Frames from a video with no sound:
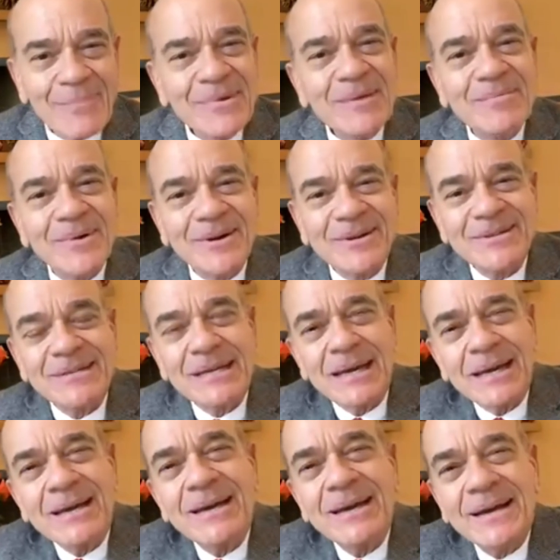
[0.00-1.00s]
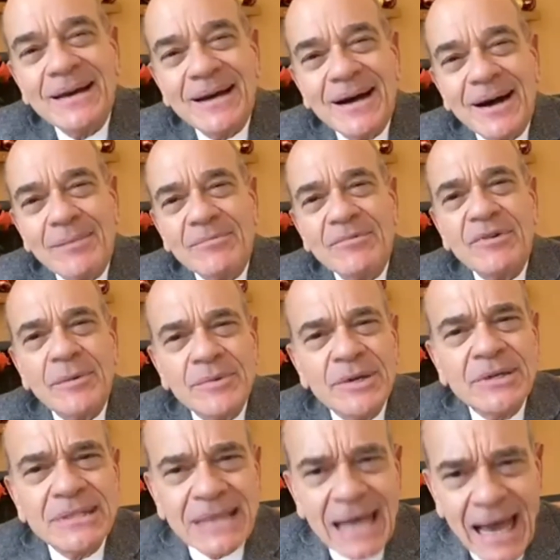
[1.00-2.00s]
birthday um, from your
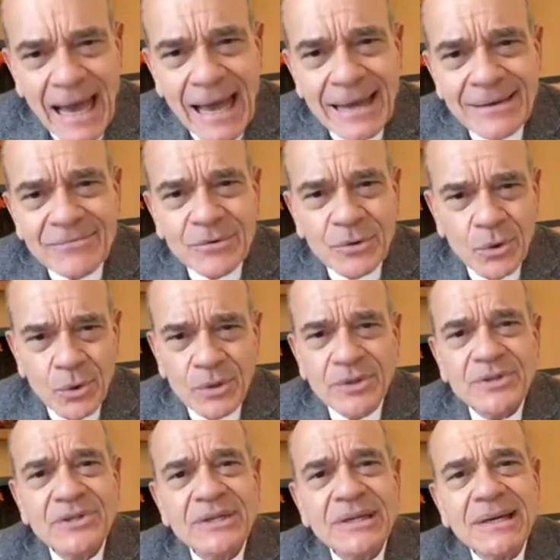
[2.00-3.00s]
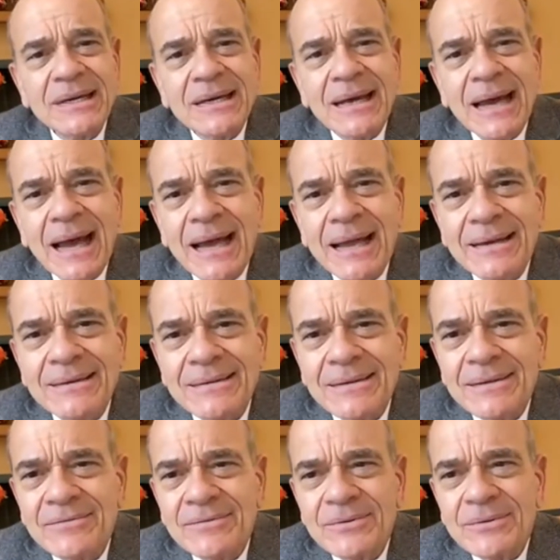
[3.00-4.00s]
dad, of course, and
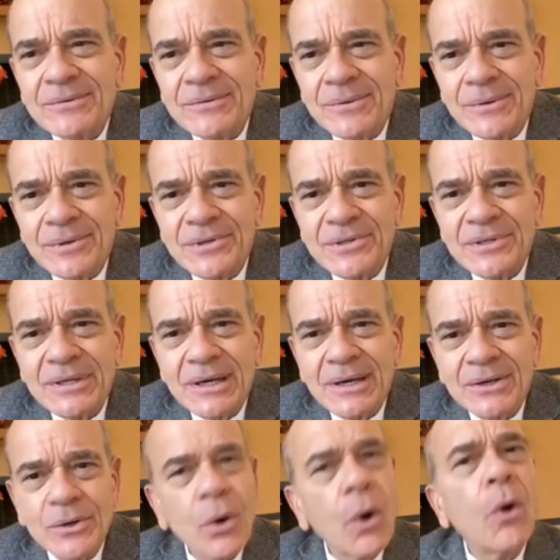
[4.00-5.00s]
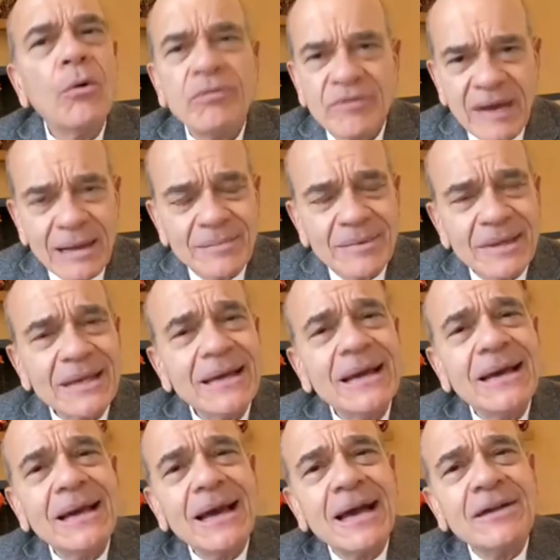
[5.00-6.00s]
of course, uh, your whole family,
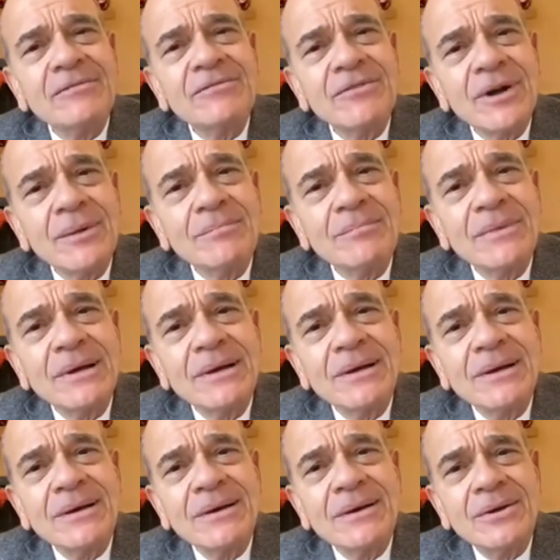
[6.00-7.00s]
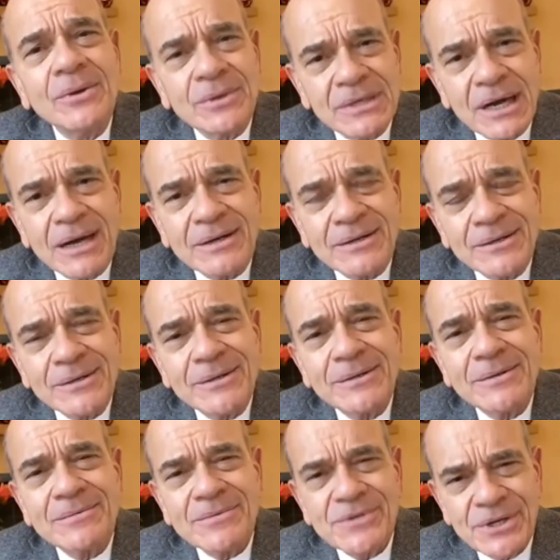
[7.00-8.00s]
and from your doctor.
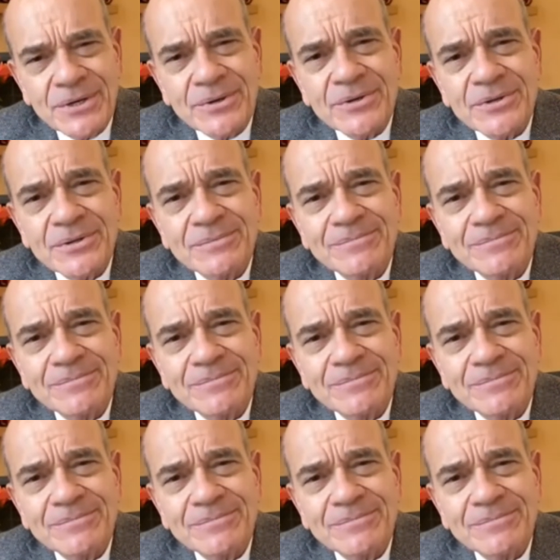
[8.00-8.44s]
Cheers.